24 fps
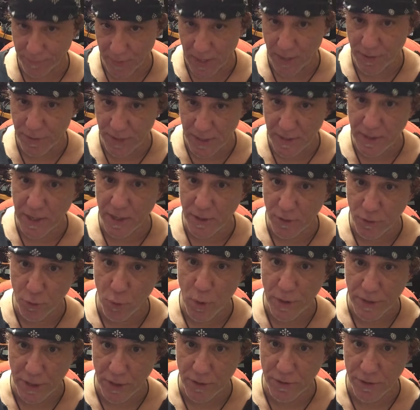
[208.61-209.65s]
I think they're
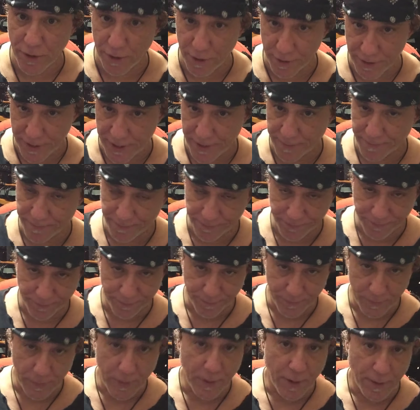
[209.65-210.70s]
doing it dirty
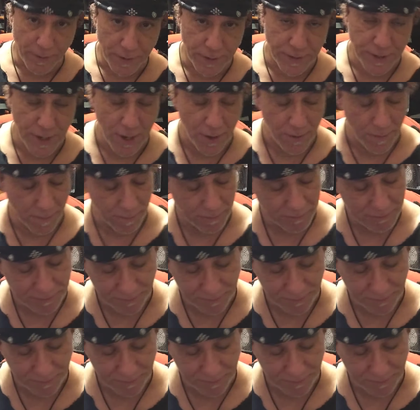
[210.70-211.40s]
you know?